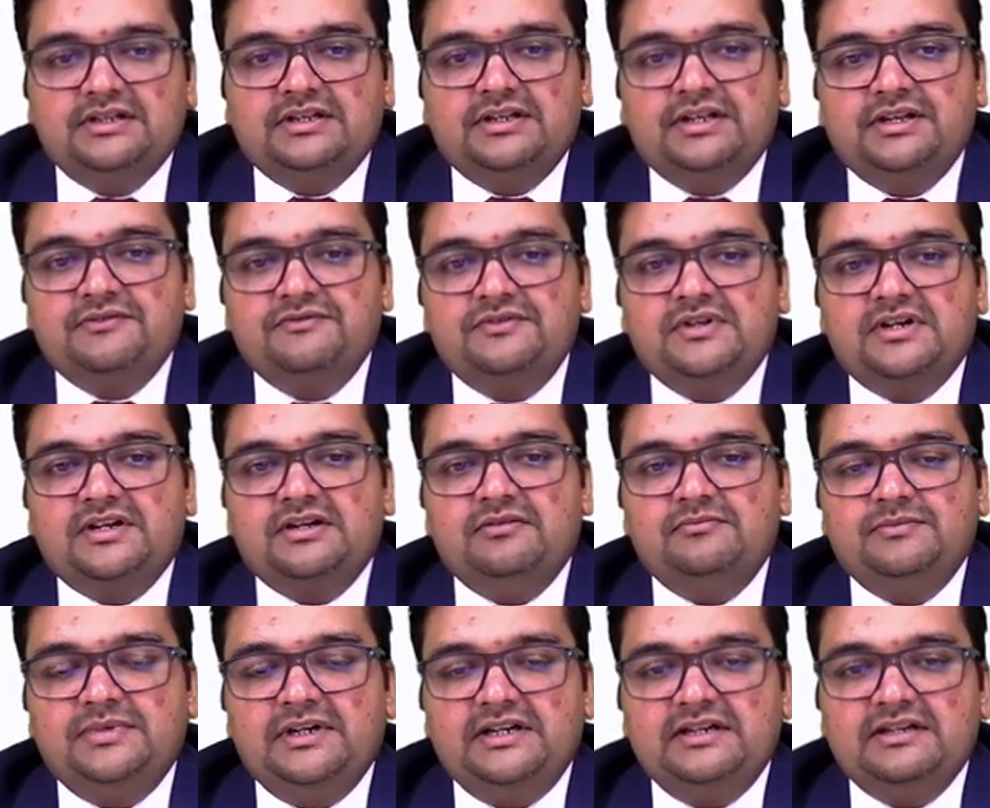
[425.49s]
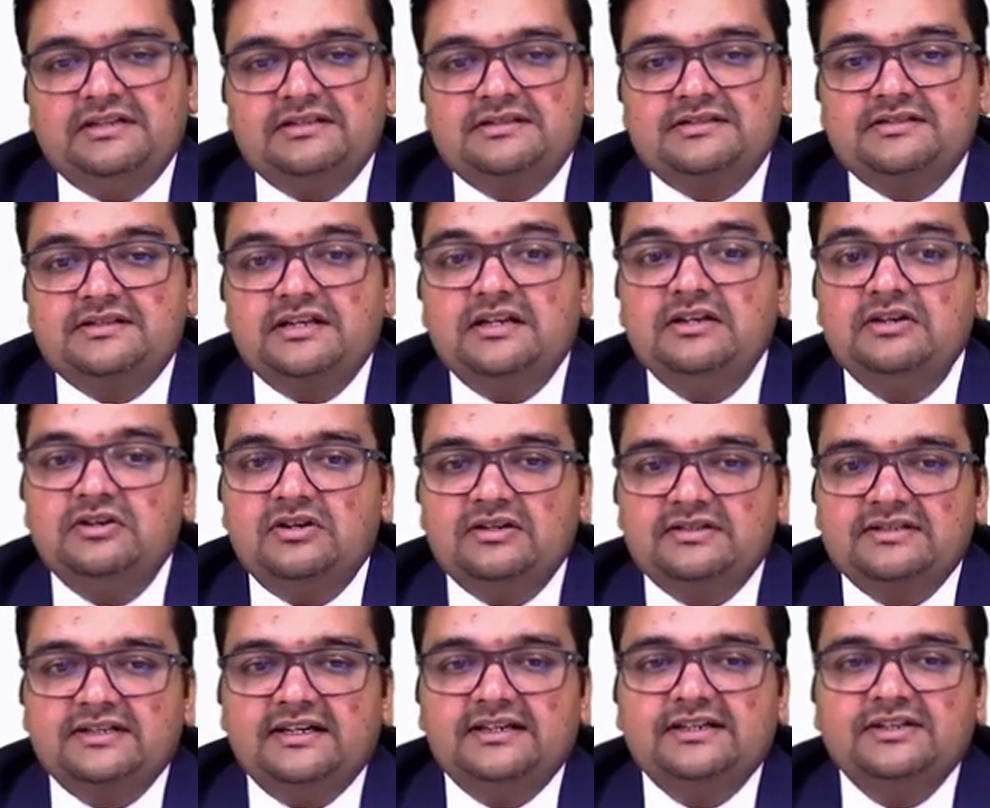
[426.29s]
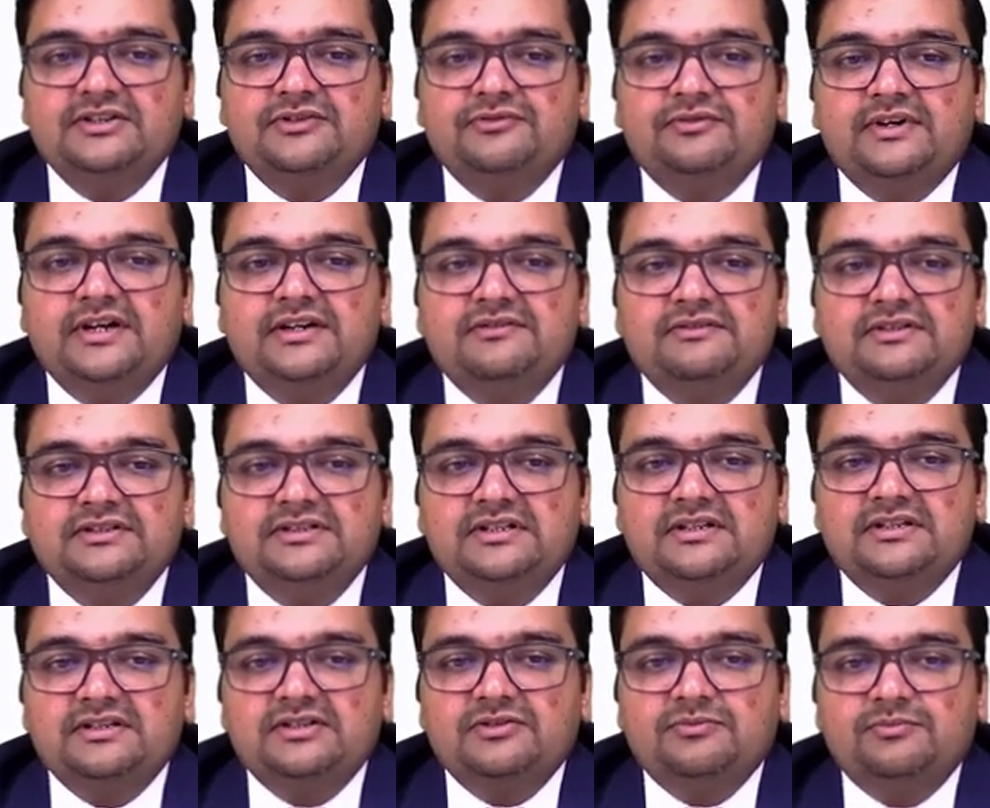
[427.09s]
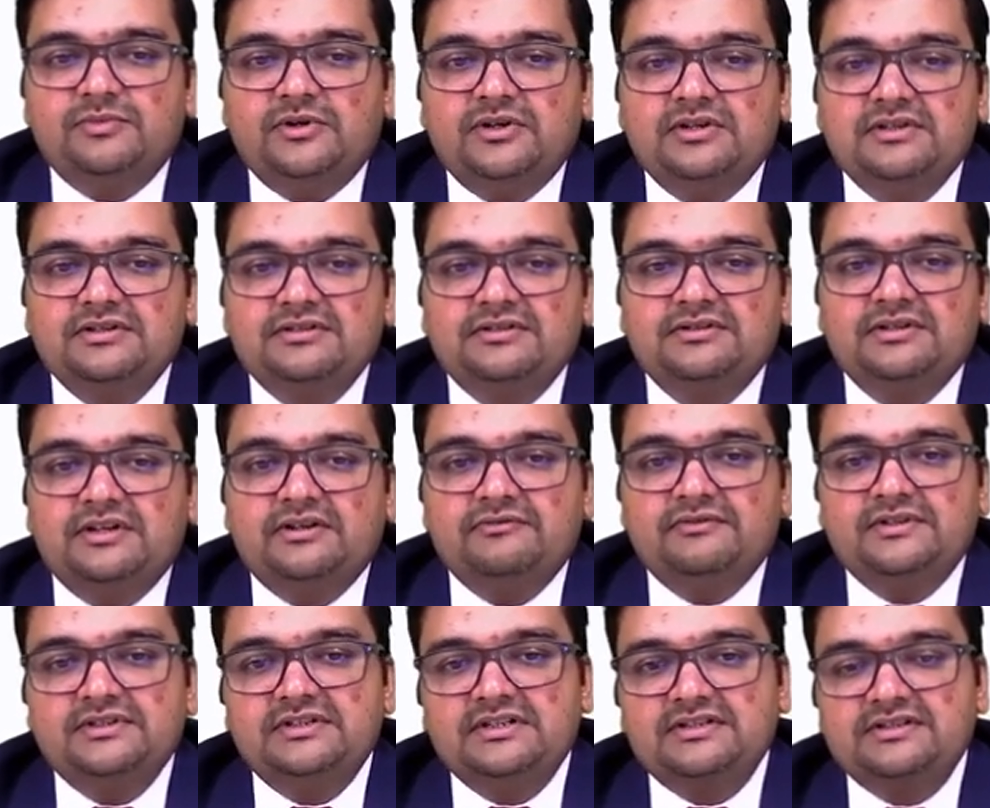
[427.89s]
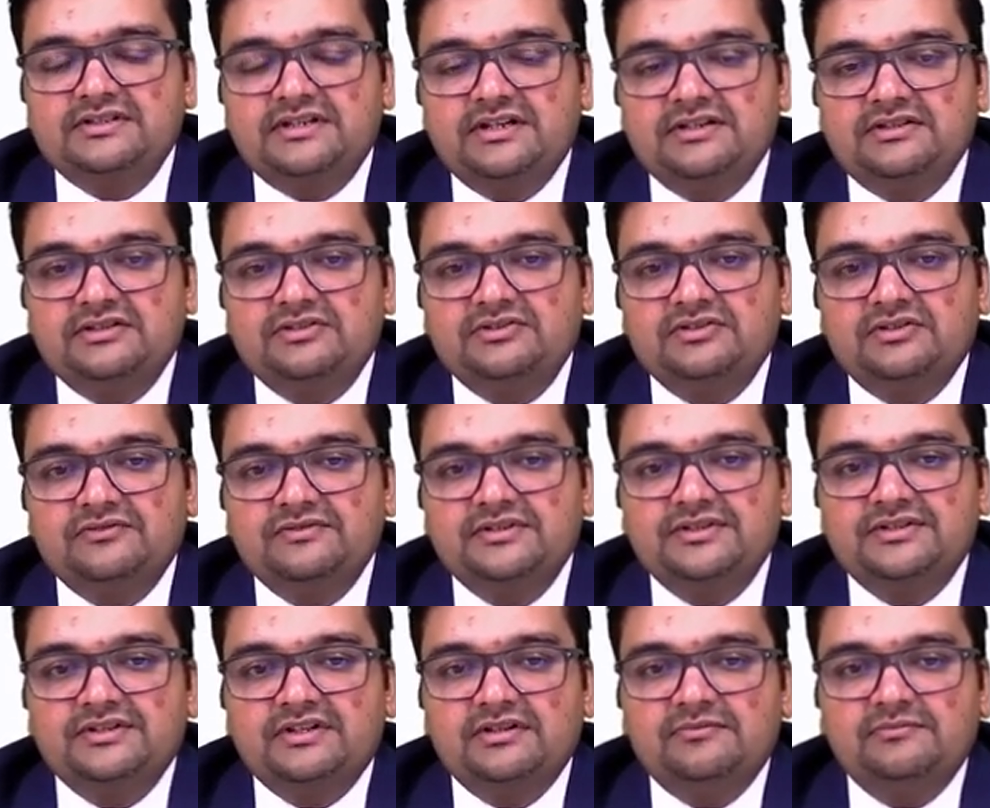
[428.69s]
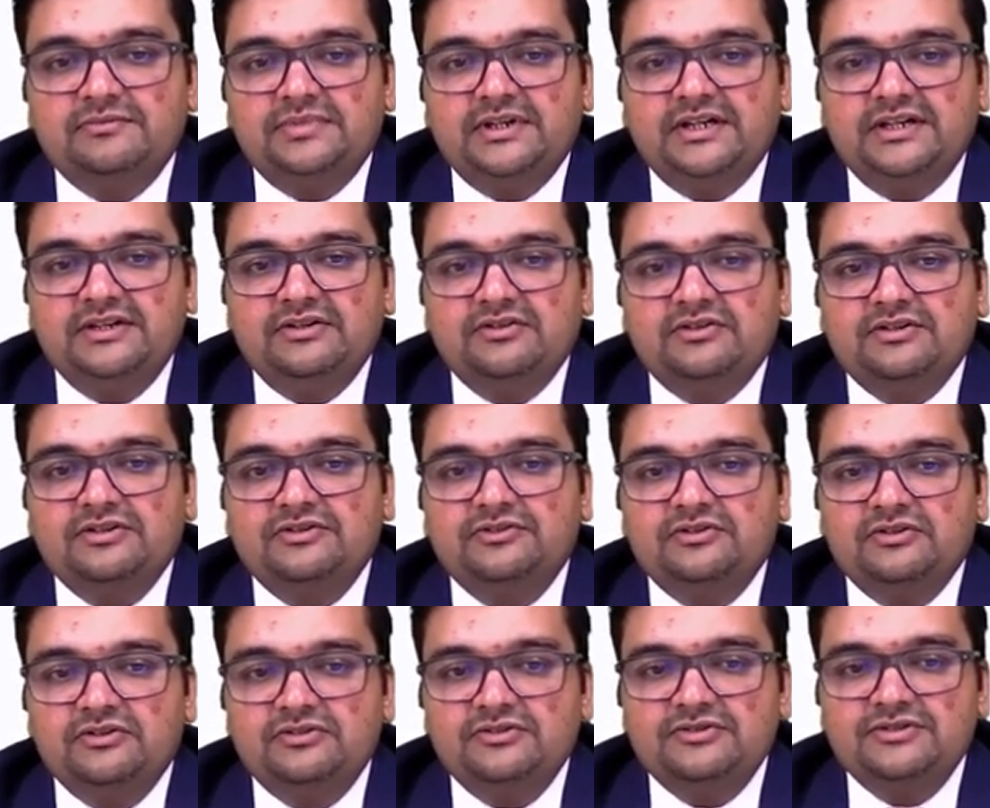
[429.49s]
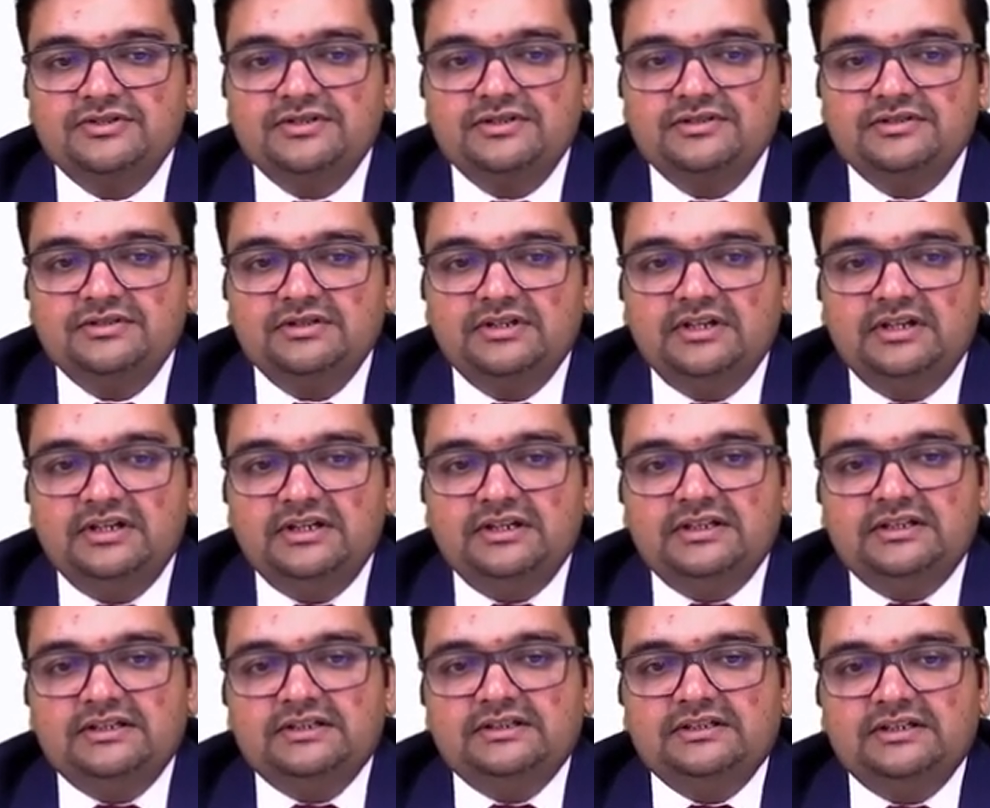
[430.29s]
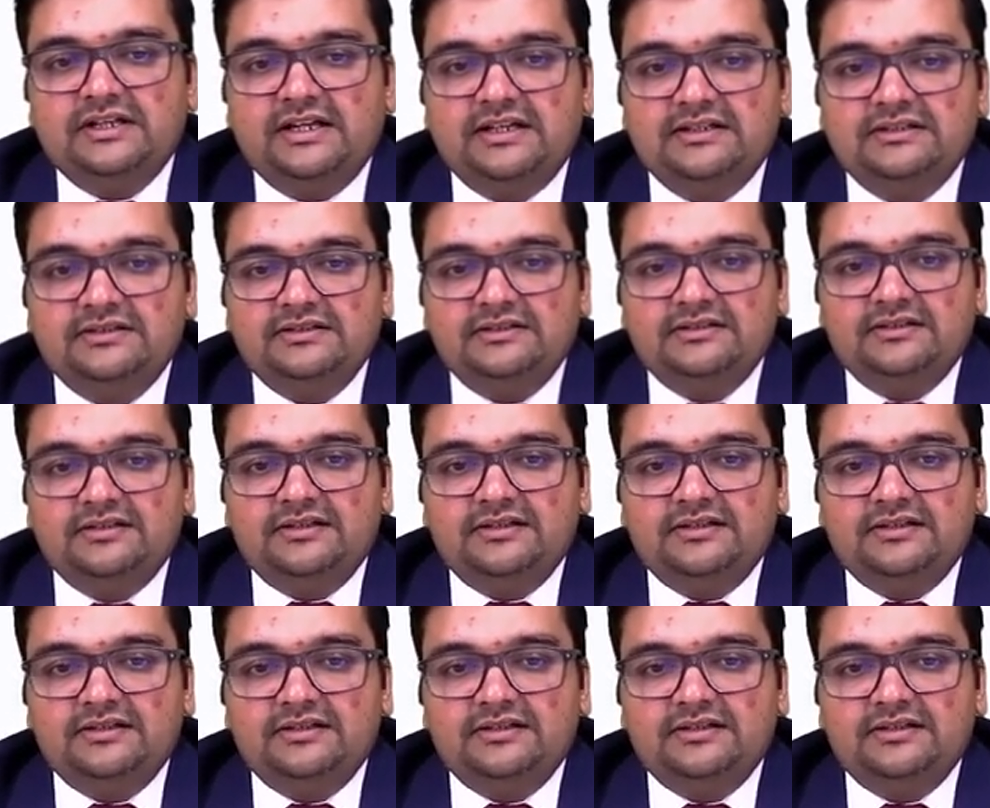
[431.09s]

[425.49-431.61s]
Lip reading: If the complainant is still not satisfied with the response, with the status of his complaint or resolution, then